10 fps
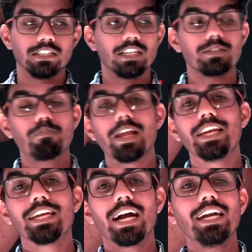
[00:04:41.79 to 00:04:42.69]
the
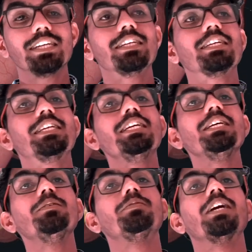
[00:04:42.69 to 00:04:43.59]
splenic artery
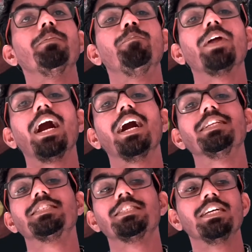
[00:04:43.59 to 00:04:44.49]
gives a
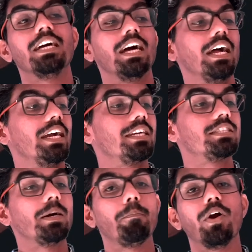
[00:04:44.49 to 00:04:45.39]
branch at
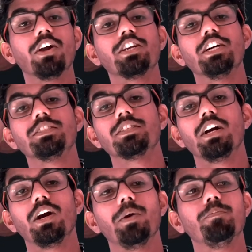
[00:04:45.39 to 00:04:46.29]
the fundus
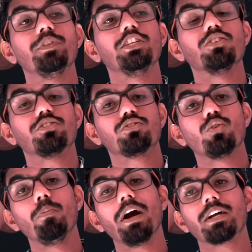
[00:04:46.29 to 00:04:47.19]
of your
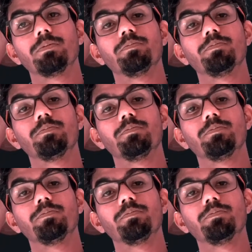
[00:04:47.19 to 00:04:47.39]
stomach.